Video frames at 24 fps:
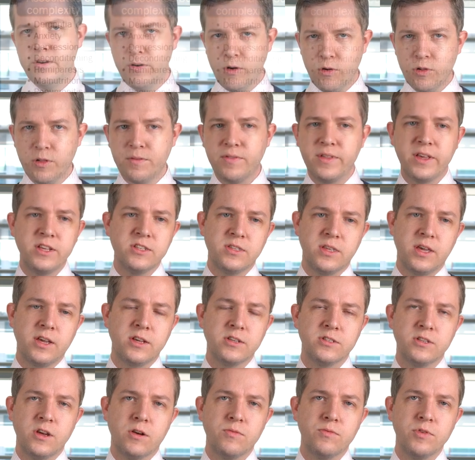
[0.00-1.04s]
all of these
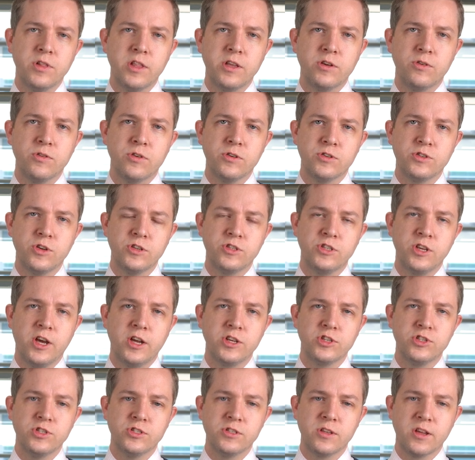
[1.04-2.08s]
things are really good
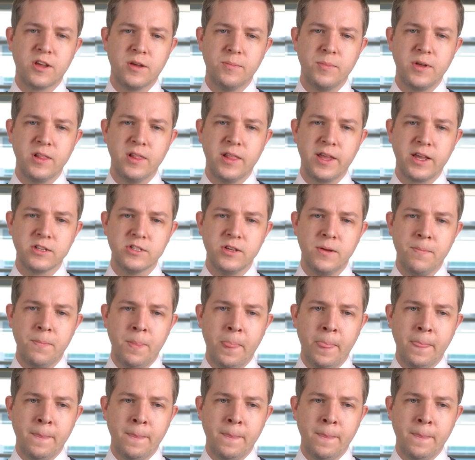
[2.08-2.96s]
associations that can be linked.